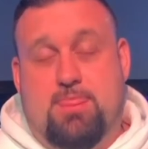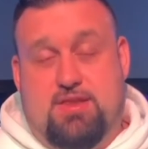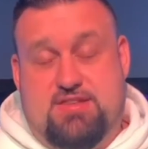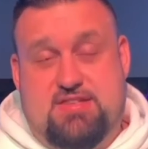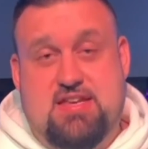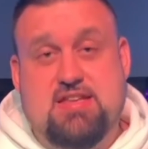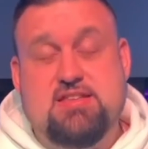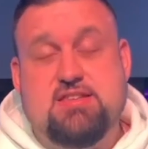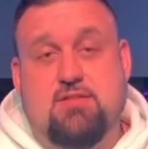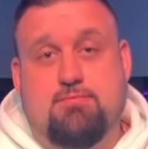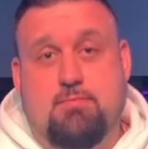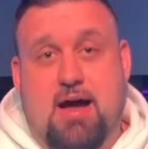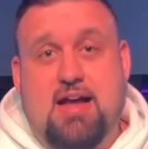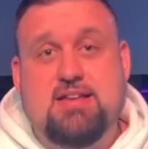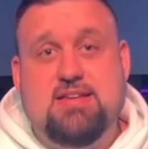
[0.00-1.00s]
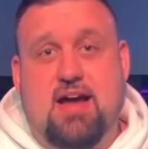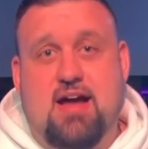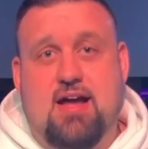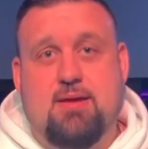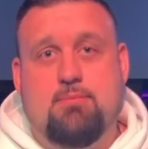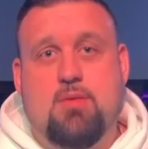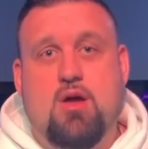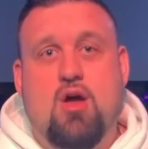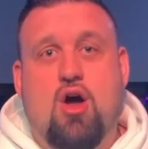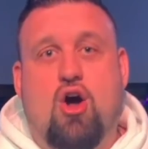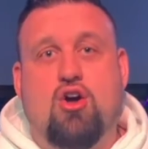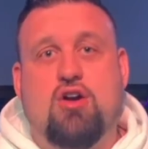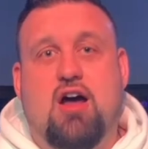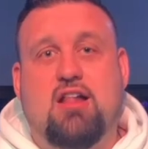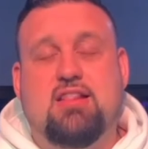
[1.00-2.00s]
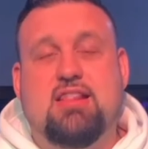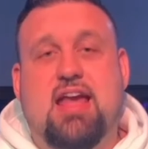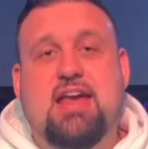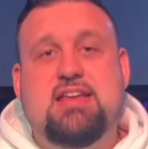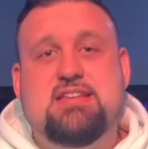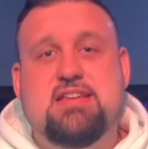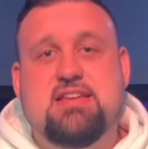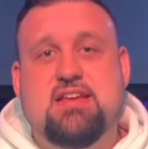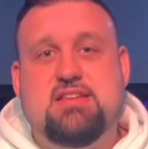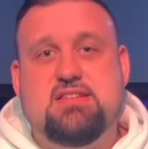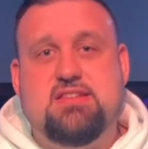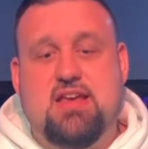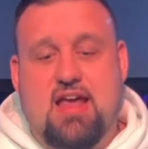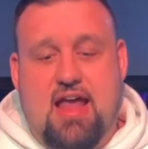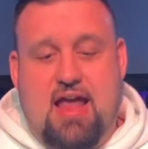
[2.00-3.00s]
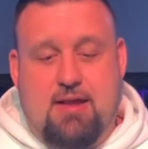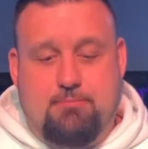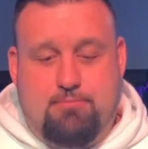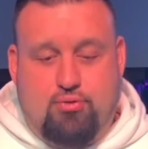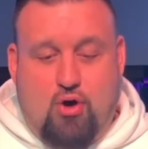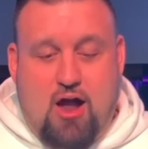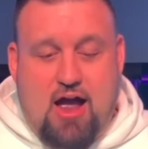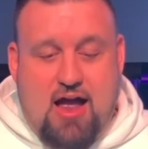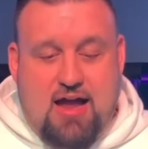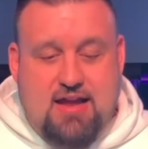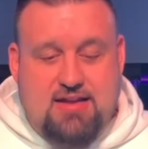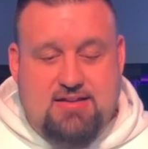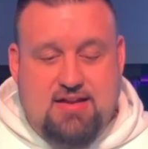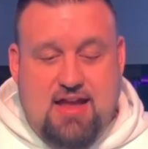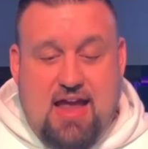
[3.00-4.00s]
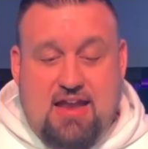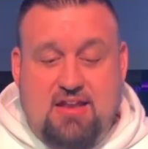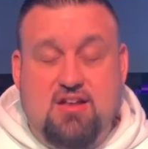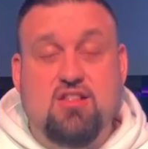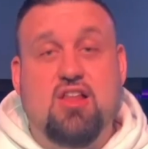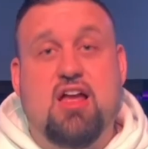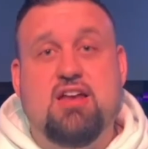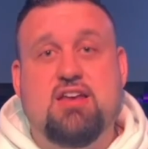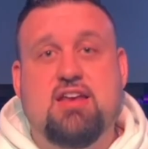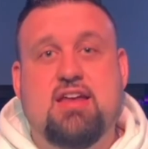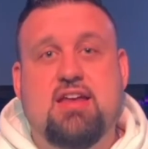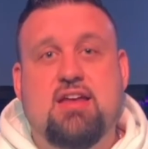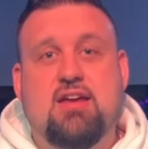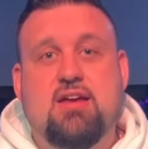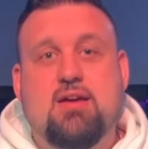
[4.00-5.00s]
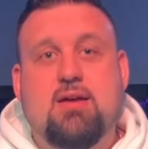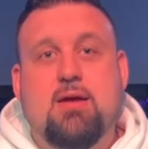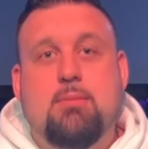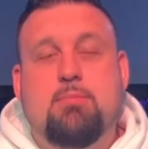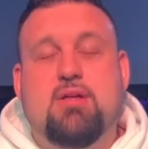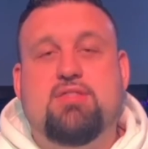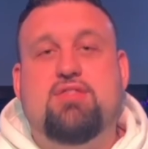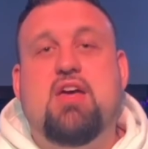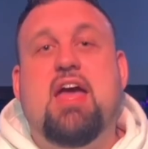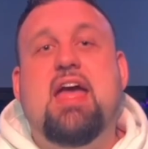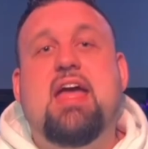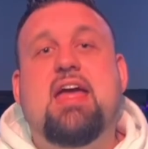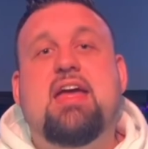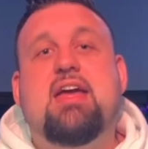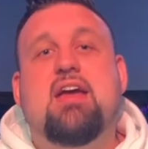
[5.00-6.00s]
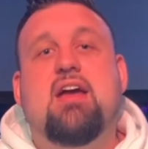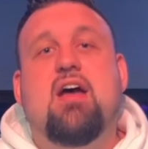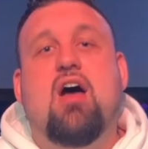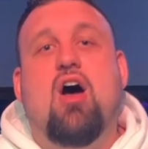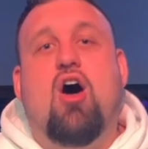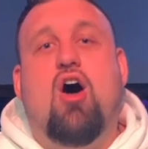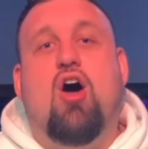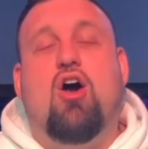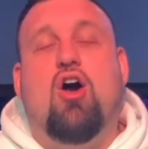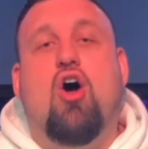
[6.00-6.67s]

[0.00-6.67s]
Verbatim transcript: the sins of my time are not laziness and pride and gluttony, but they are